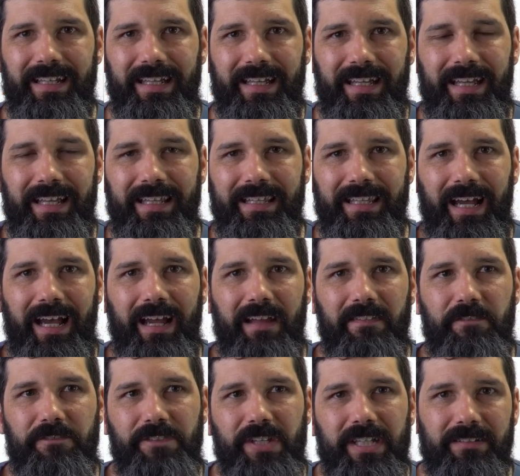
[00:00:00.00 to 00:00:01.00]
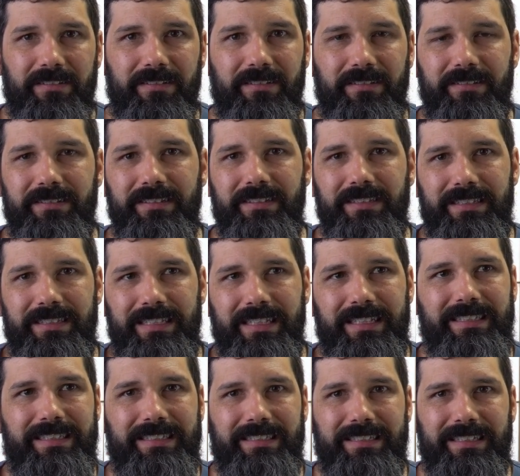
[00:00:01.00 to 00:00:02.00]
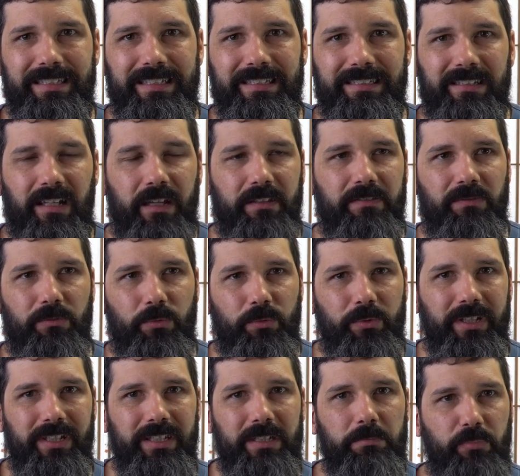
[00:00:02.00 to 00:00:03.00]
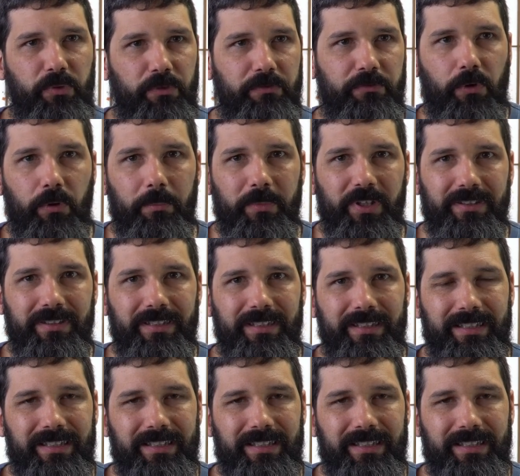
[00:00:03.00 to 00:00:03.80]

And I feel this is not really performant.